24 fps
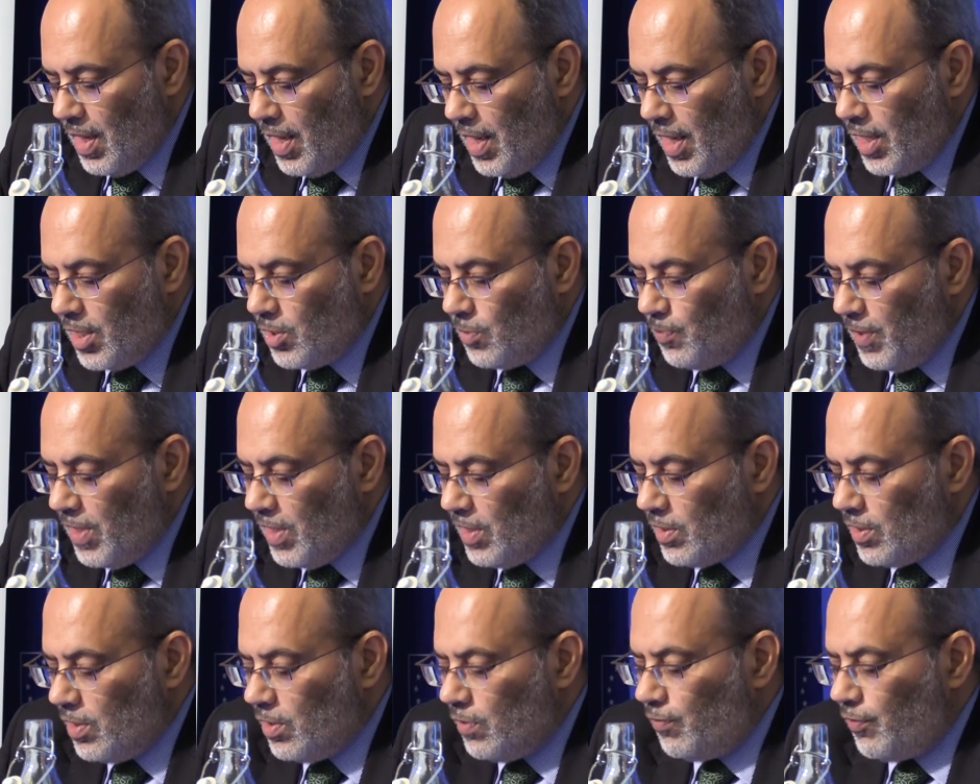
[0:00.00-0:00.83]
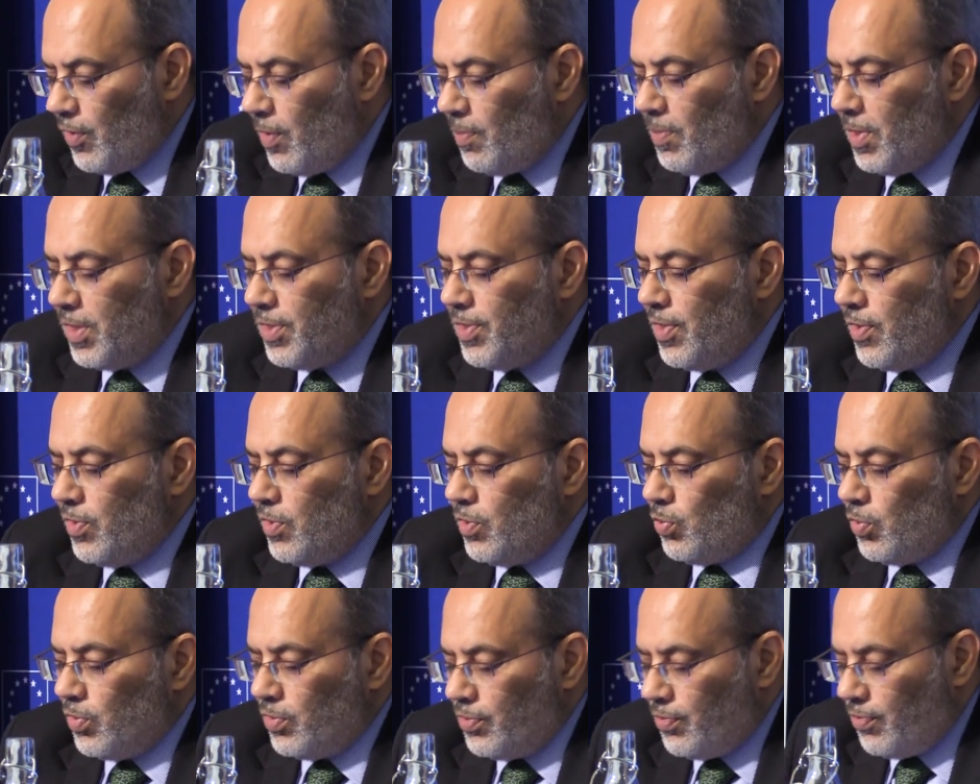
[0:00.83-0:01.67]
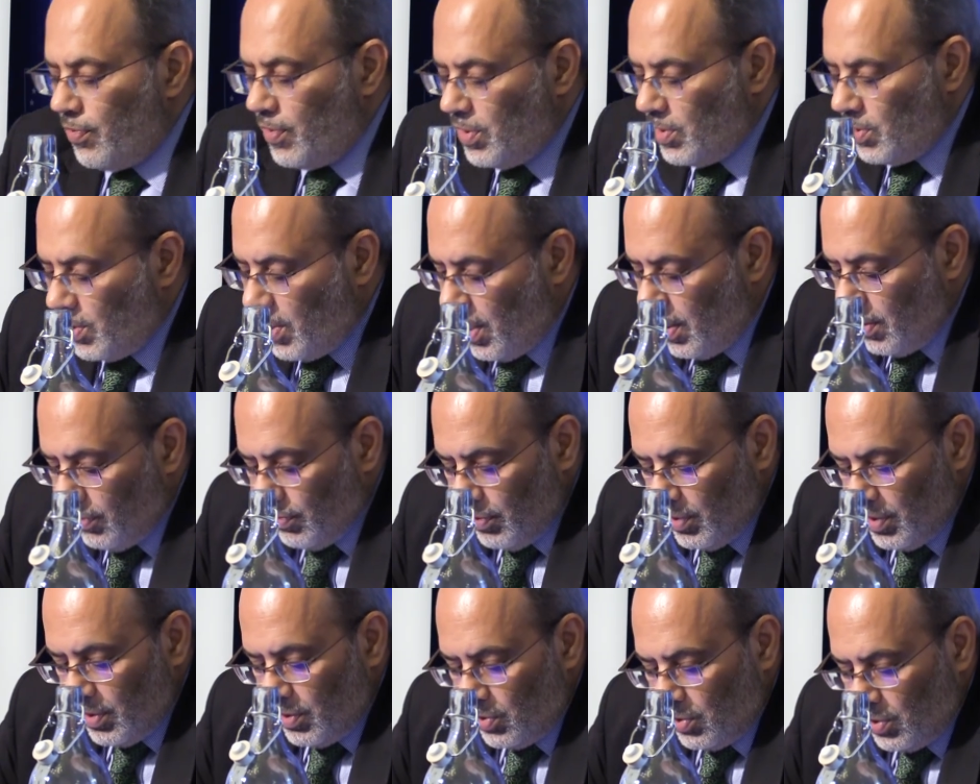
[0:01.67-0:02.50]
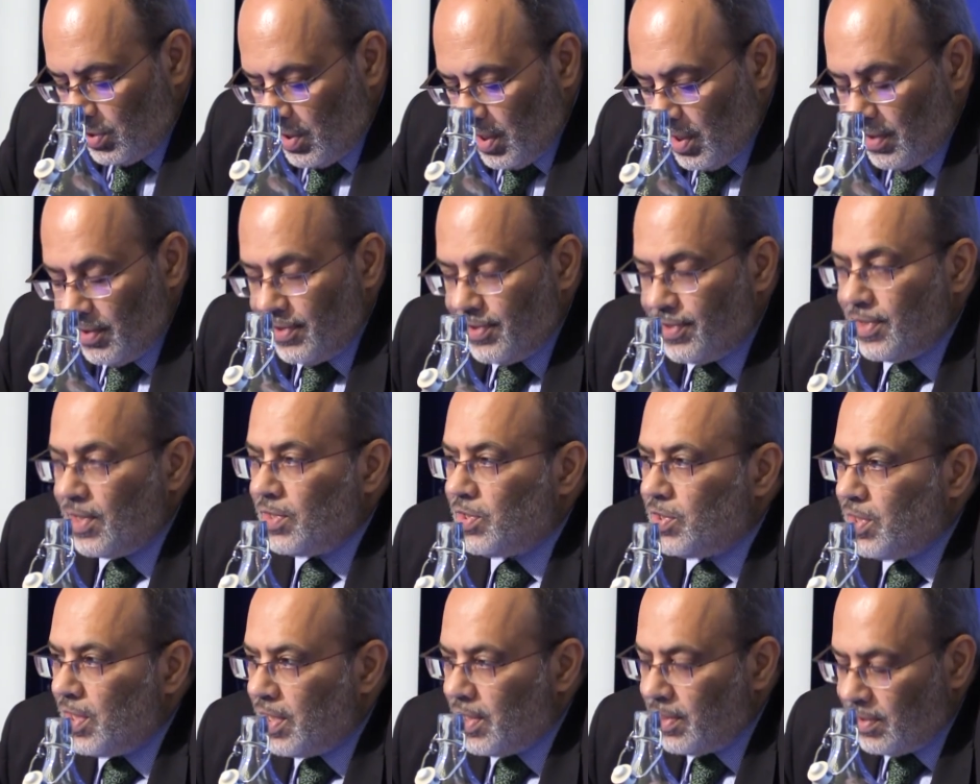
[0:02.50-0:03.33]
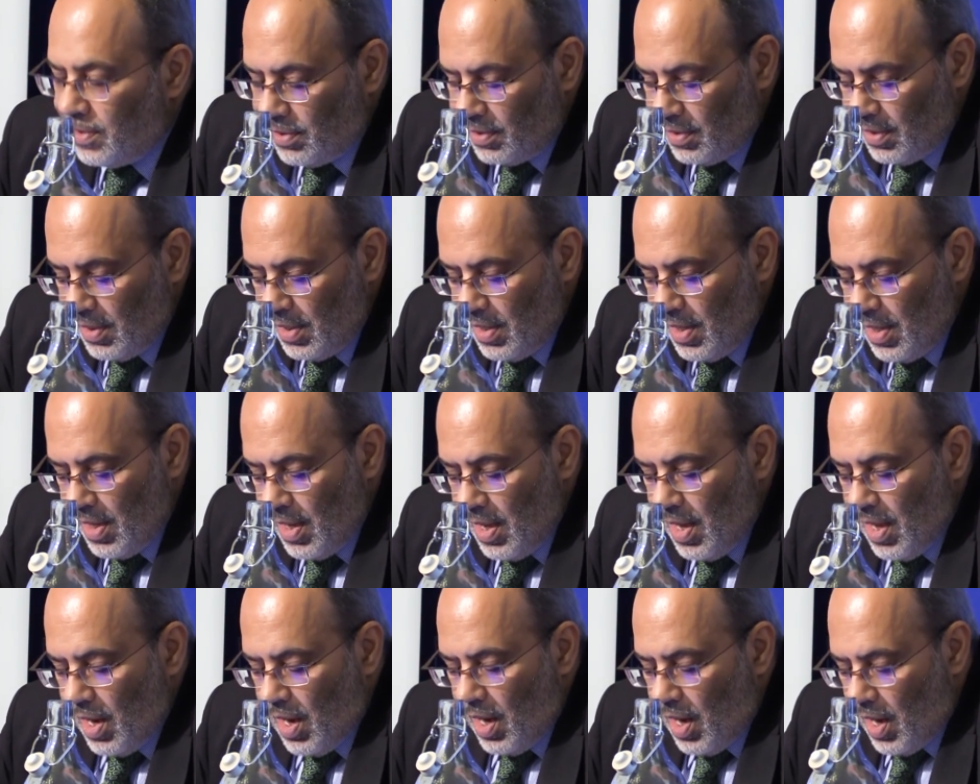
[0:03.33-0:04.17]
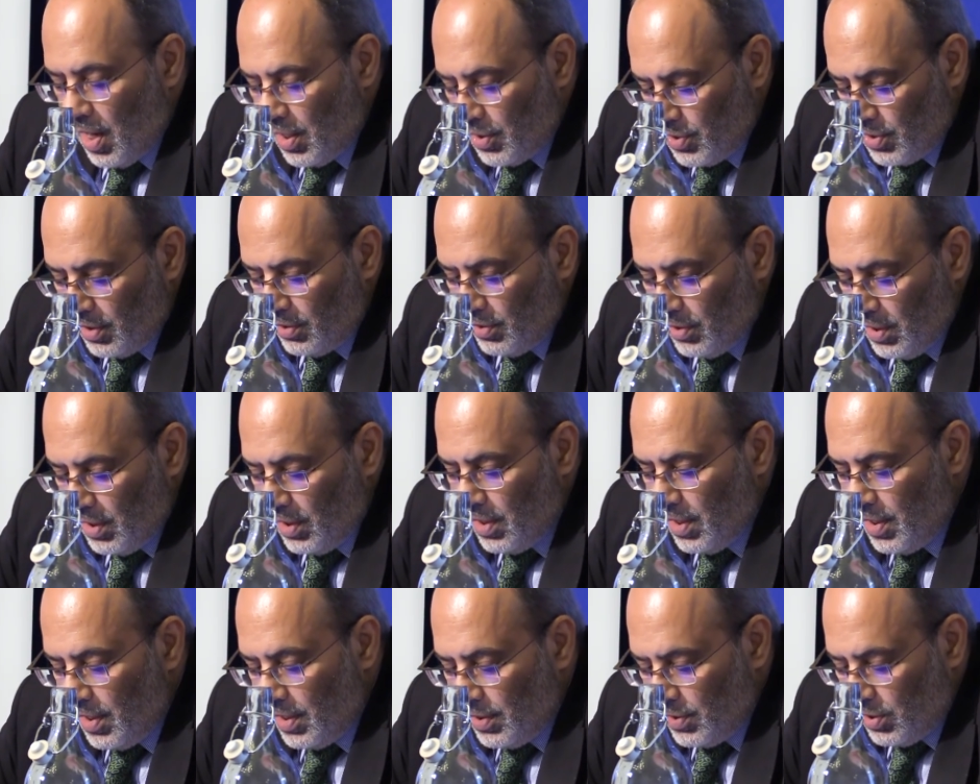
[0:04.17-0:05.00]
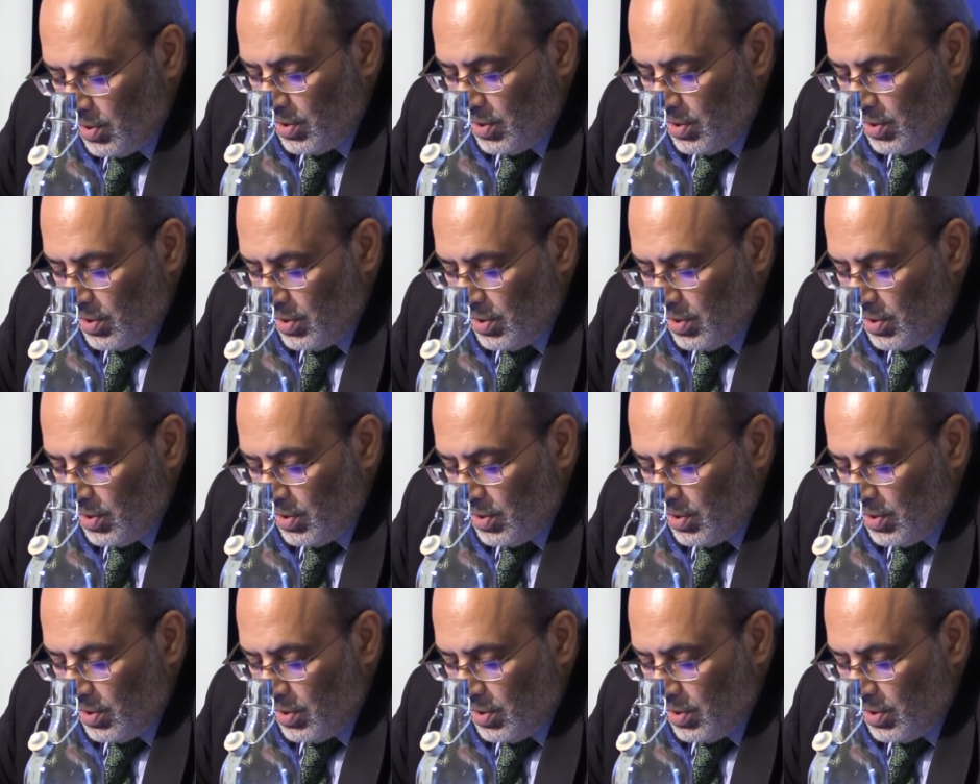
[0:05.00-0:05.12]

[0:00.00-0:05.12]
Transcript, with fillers: Experiences from other resource rich countries such as Argentina,